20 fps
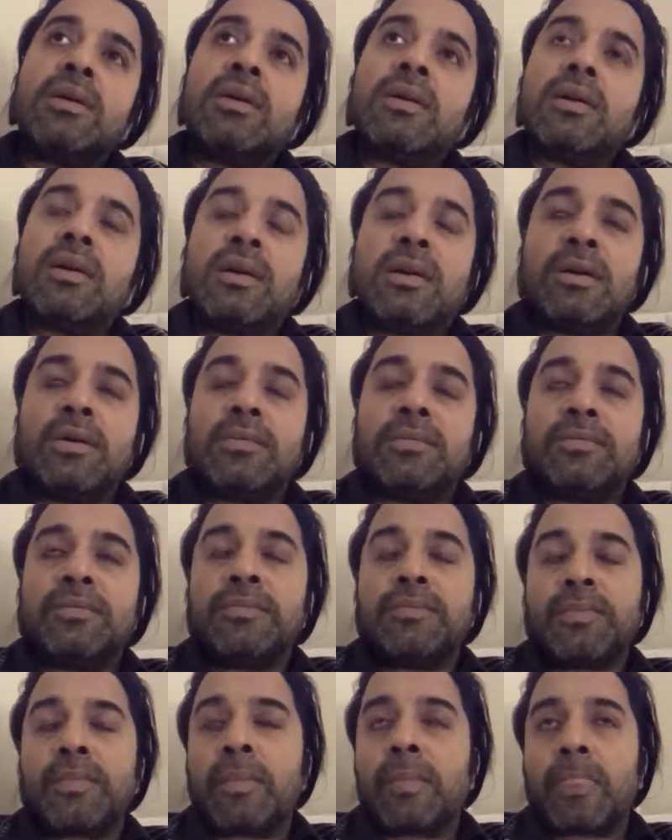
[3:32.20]
um,
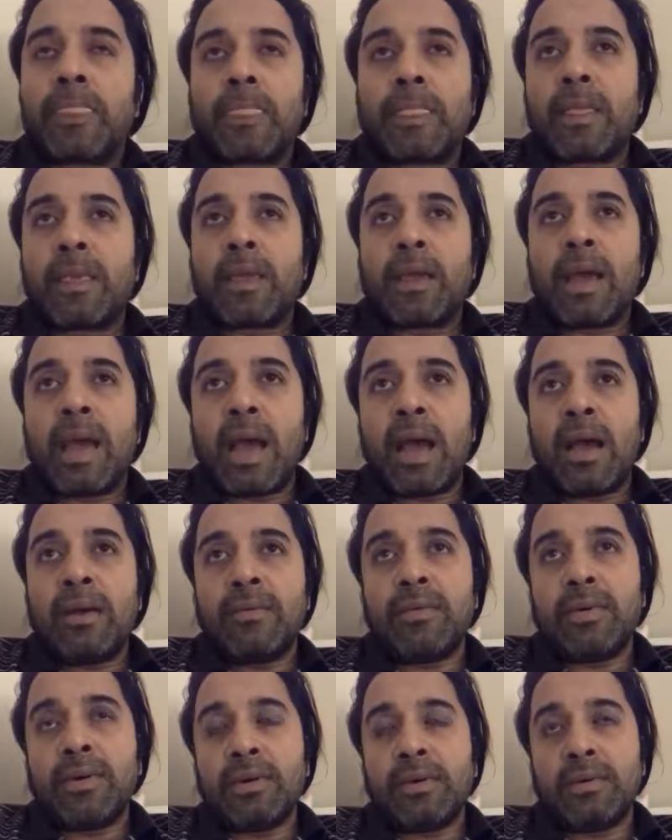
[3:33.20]

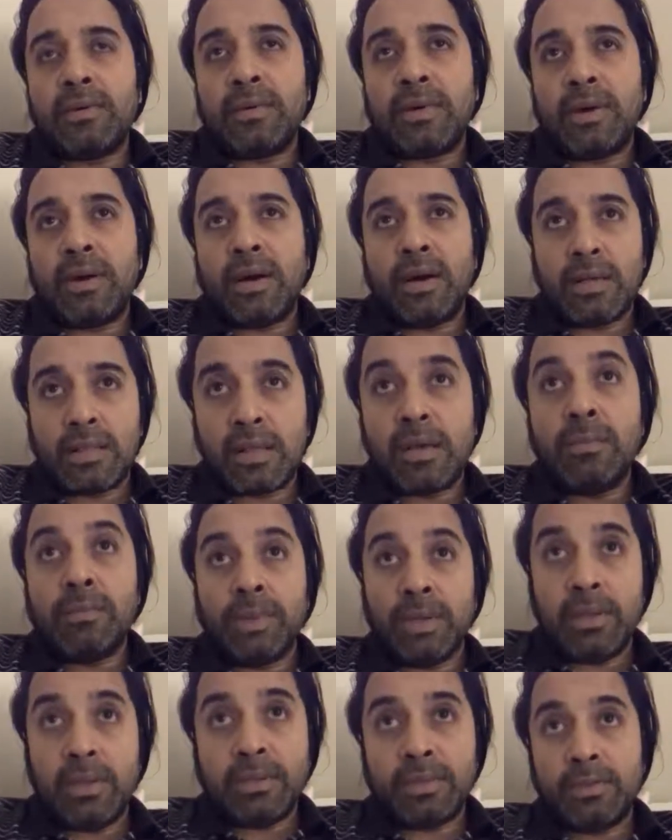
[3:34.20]
have
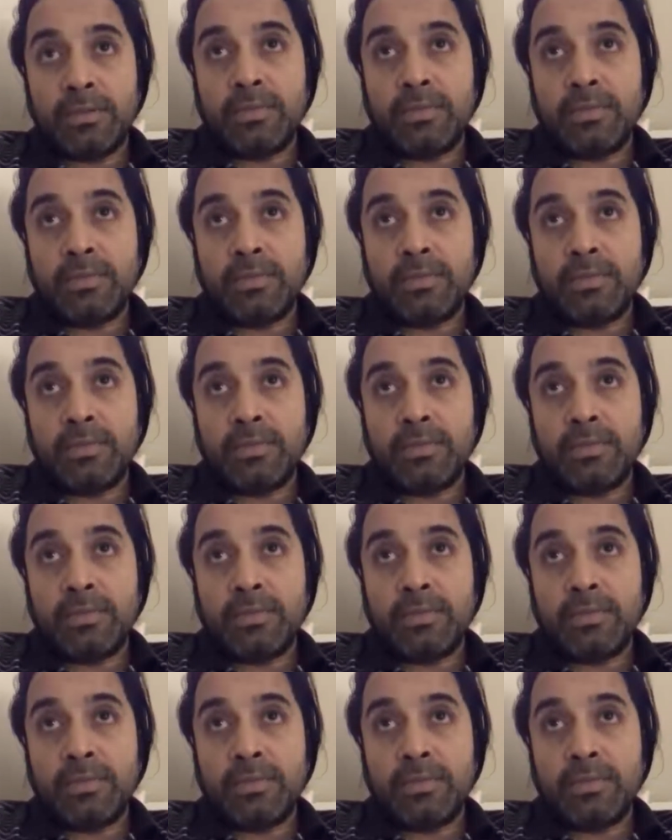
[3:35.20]
assembled